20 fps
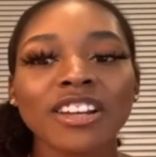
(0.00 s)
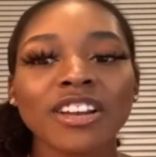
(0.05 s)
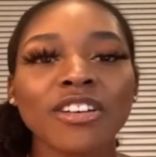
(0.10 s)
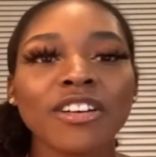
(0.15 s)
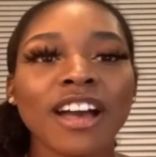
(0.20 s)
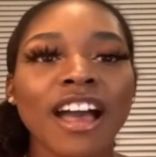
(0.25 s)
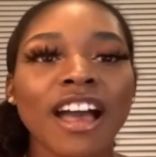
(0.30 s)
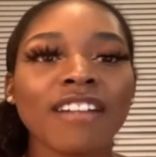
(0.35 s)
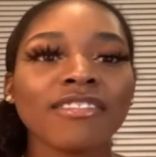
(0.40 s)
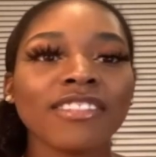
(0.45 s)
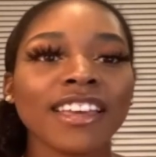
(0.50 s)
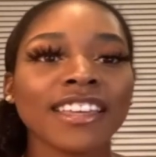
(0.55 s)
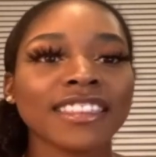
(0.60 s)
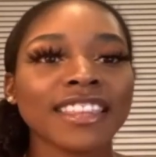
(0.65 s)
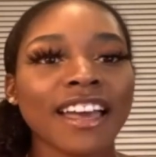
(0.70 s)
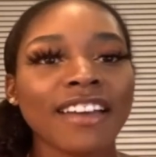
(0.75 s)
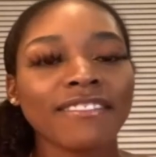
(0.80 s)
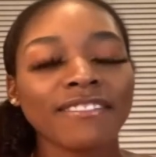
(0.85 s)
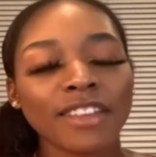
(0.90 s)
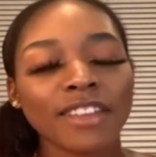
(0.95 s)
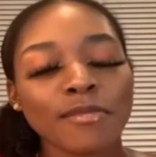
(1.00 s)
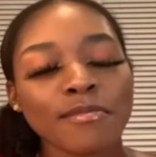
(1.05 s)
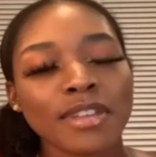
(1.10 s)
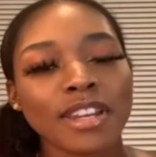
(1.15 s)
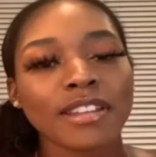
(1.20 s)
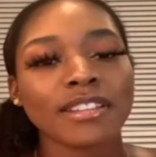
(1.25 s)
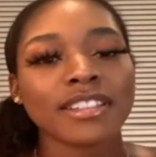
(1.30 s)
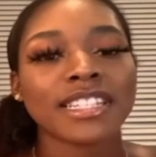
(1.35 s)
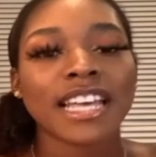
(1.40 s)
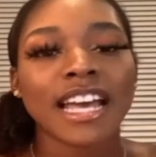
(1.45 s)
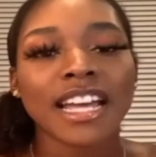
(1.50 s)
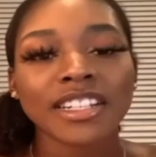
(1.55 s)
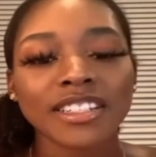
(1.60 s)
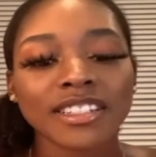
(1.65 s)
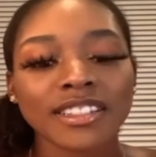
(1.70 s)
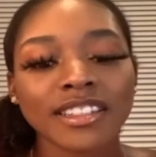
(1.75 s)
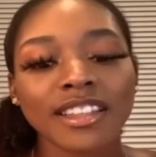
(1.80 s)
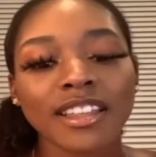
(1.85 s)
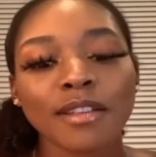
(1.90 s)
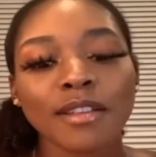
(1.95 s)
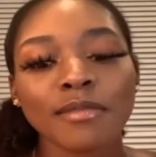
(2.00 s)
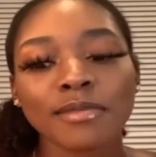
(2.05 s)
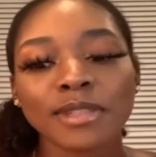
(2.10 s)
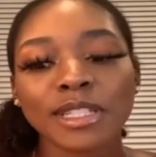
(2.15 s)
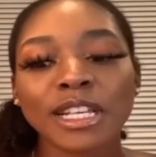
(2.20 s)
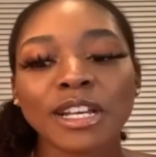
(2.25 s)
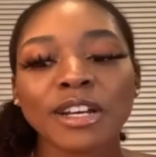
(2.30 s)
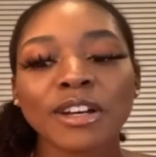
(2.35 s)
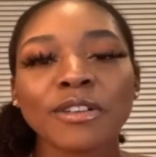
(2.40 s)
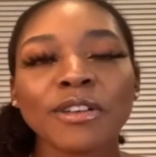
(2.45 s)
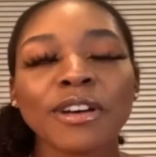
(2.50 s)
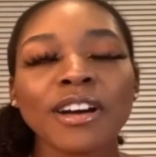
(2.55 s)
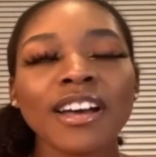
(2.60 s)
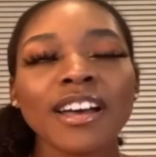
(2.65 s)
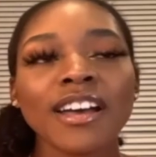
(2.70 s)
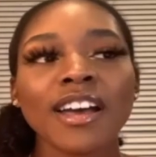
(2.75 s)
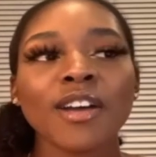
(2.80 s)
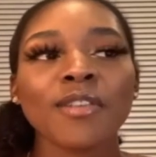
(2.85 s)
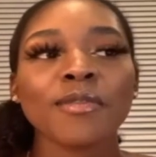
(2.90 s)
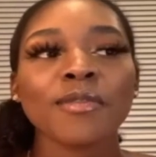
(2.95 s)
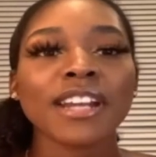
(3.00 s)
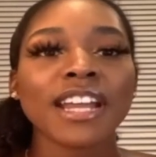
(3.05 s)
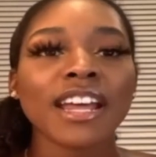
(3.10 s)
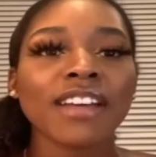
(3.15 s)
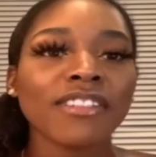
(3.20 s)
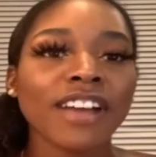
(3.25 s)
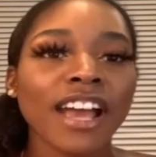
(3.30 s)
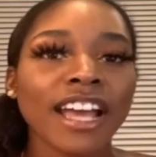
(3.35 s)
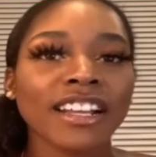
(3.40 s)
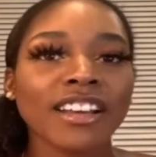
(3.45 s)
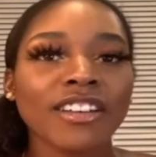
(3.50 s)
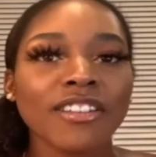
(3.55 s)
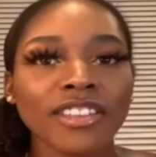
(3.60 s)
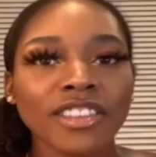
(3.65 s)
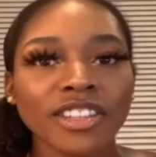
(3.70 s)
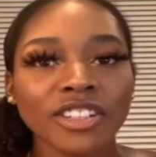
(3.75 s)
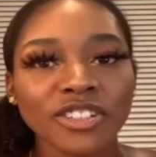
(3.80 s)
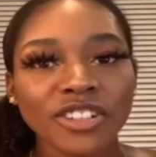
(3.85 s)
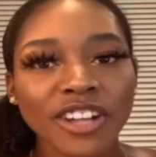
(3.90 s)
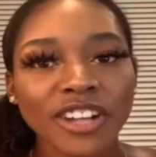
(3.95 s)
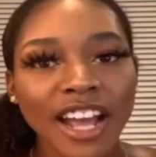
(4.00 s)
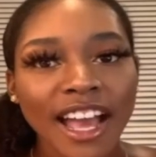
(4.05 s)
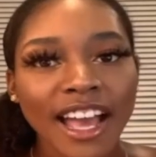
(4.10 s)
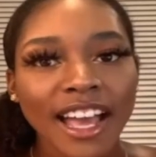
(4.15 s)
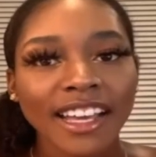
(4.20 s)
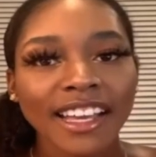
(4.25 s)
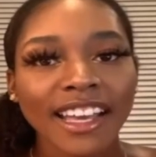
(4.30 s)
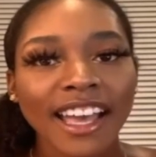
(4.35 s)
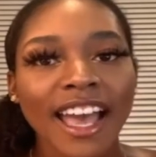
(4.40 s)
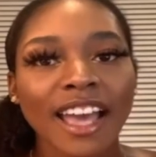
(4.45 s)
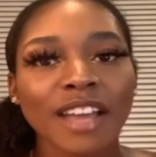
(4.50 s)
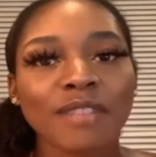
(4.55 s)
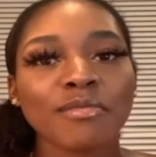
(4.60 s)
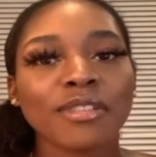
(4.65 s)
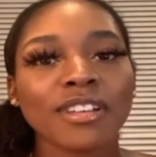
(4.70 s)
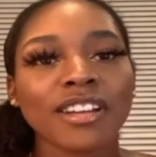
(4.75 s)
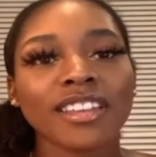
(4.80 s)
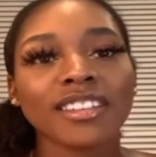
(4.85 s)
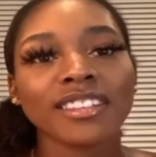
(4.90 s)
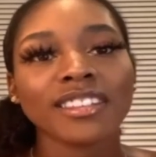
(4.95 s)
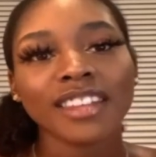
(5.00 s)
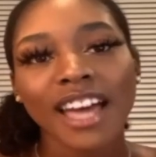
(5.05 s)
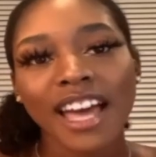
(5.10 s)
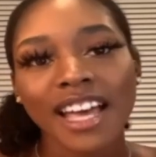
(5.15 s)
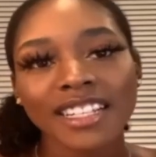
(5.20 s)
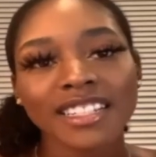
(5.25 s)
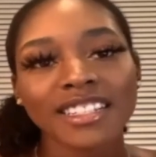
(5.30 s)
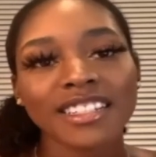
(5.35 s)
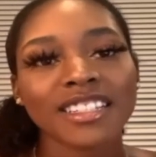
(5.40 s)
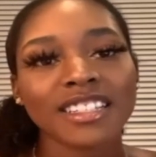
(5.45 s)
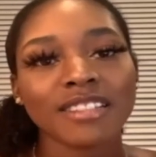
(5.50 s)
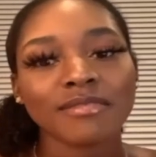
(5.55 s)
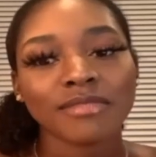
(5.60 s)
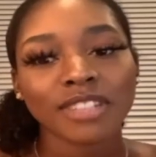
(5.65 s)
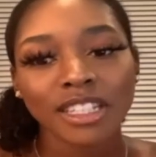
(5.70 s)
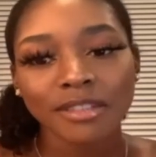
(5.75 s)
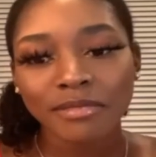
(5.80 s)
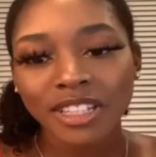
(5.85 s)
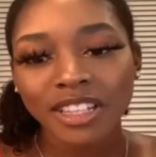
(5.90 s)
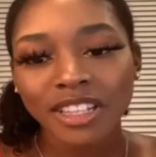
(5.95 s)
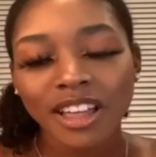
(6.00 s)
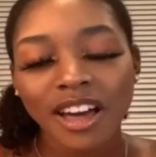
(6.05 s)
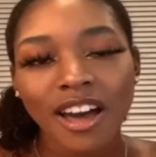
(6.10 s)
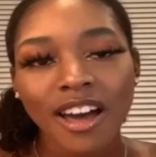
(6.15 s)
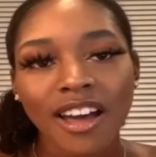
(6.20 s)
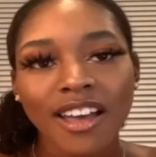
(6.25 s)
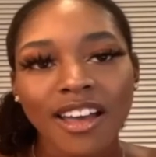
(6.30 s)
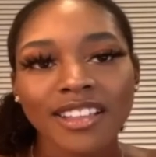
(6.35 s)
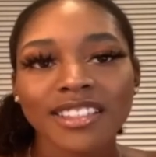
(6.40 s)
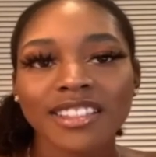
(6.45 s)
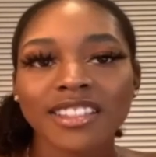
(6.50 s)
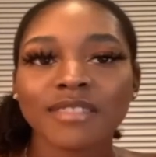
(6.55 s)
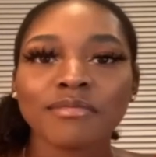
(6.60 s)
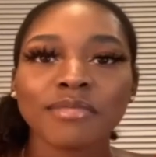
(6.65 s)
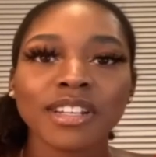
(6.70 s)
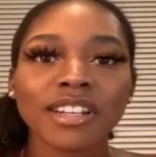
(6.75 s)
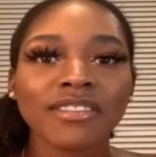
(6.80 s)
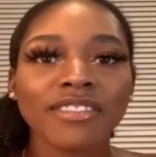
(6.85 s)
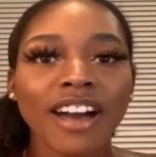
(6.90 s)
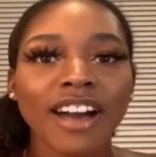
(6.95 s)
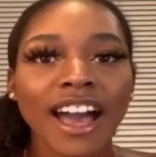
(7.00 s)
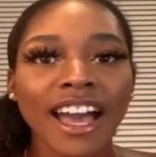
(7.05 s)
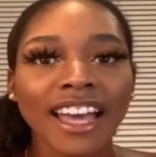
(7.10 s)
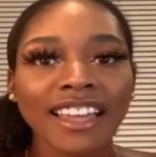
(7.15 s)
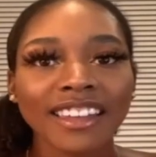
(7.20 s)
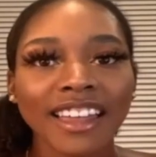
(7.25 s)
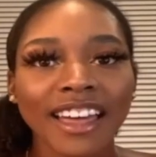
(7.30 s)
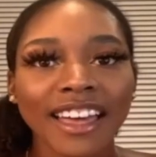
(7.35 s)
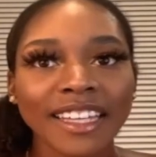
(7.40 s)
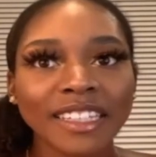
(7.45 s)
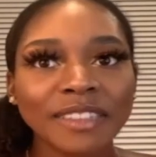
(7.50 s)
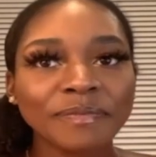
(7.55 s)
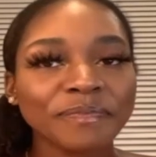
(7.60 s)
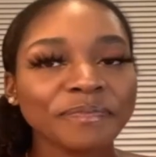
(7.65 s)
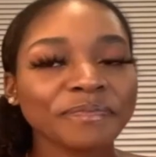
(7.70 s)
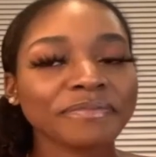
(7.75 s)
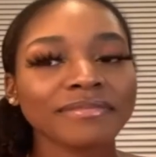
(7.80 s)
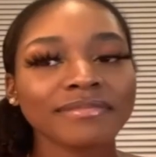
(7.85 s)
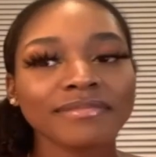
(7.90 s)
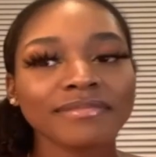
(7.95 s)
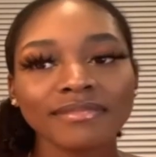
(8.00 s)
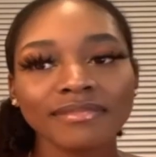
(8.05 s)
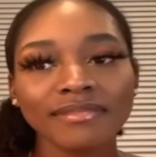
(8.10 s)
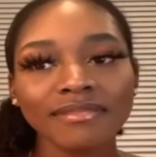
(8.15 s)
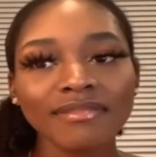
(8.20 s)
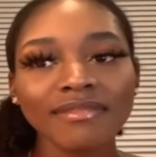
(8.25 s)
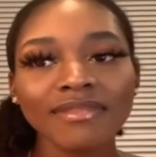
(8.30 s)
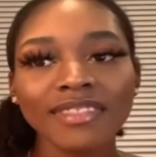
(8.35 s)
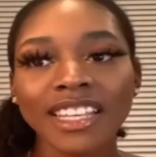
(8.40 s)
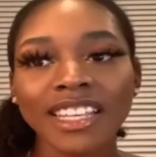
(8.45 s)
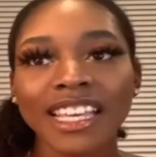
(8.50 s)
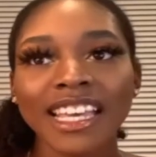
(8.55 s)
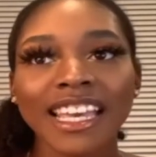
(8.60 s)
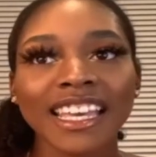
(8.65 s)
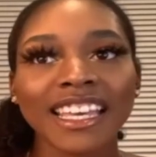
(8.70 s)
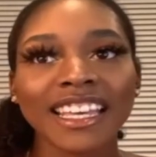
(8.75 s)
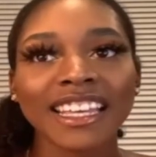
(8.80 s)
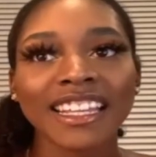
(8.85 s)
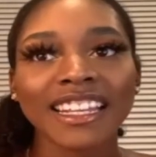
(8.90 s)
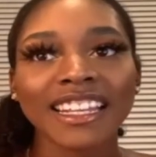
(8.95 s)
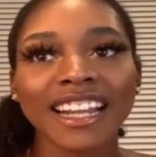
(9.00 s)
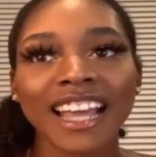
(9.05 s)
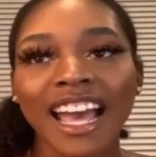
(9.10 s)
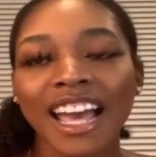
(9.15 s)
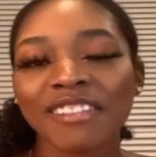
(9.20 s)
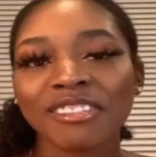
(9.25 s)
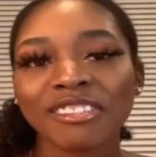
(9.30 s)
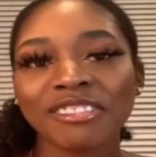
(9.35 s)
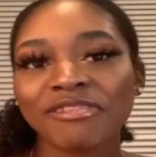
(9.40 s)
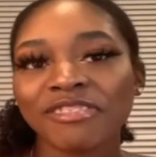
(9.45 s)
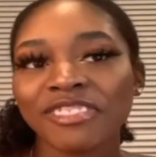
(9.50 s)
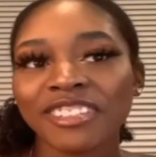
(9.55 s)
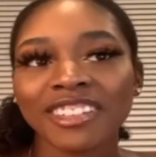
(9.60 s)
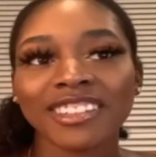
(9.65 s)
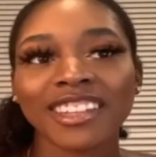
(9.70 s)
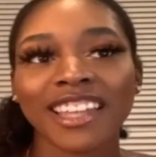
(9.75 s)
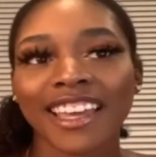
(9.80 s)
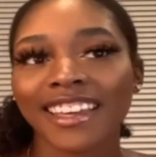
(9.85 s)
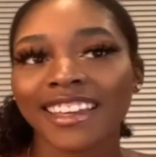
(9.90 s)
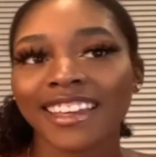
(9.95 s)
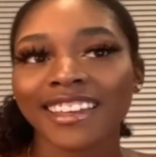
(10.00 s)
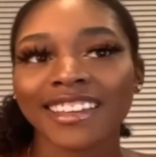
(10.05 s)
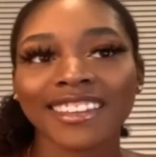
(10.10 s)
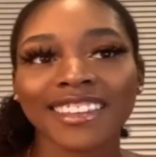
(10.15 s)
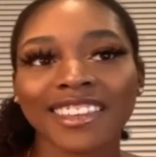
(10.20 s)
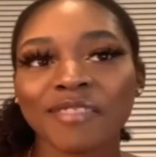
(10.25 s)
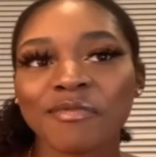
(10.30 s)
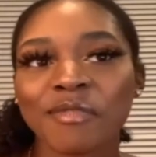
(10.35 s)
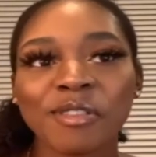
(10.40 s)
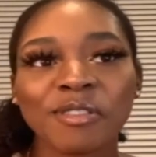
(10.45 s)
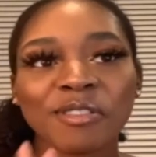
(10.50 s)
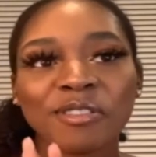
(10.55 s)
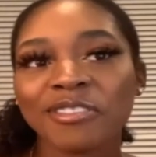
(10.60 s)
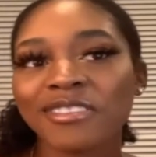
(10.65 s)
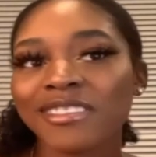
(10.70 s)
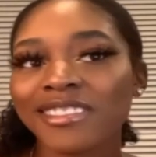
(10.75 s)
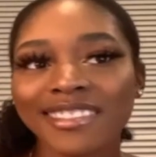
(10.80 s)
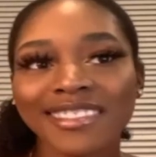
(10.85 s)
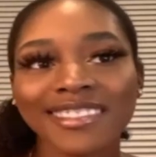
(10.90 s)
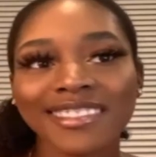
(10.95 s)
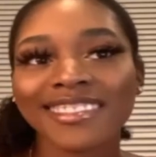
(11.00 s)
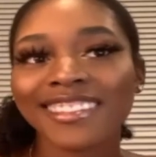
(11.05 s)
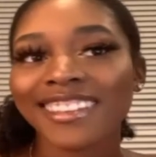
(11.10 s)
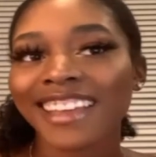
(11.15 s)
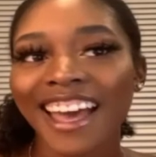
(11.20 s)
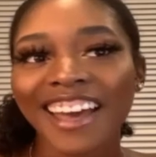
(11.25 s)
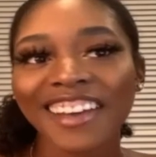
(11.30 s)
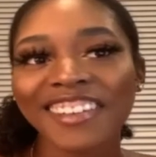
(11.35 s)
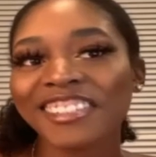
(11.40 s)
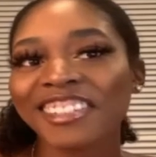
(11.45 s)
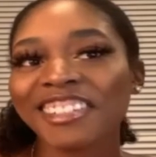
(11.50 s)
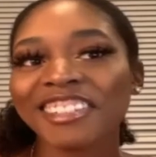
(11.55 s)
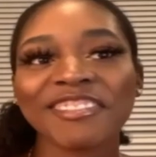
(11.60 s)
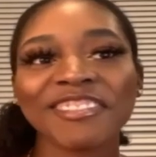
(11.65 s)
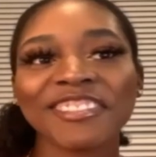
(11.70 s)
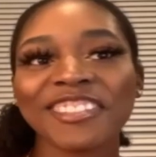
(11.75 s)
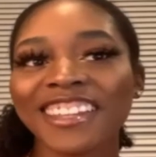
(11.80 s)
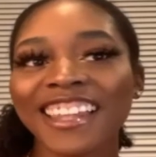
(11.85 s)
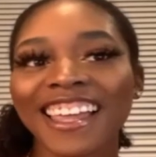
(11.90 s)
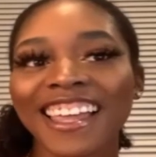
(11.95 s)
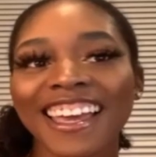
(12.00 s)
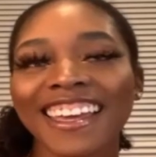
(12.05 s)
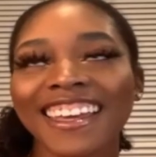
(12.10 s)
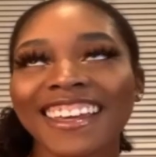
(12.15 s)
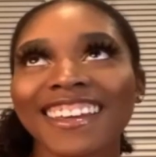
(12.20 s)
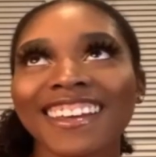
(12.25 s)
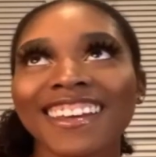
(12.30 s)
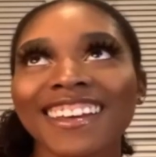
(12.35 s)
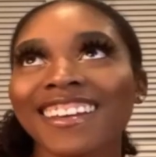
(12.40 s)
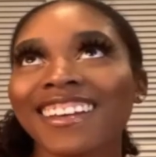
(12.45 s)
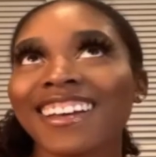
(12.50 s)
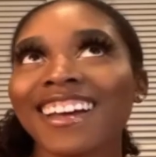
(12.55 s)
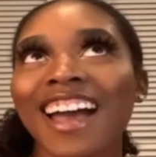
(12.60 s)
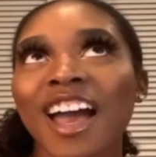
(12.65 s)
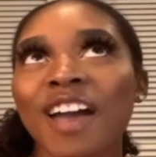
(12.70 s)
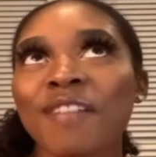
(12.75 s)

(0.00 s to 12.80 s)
have like that feminine touch to them. So whenever I go on the track, I put on lashes and lip gloss and a bit of highlight, and I would feel like I would just feel like I'm